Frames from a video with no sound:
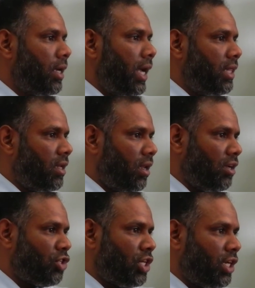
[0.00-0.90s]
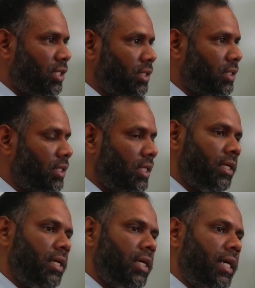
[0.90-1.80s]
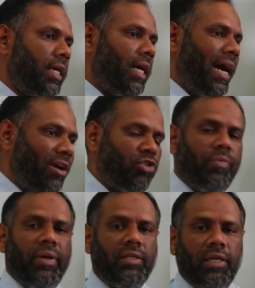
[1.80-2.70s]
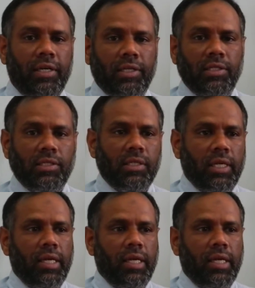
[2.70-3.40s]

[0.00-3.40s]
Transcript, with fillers: And the logical uh, argument is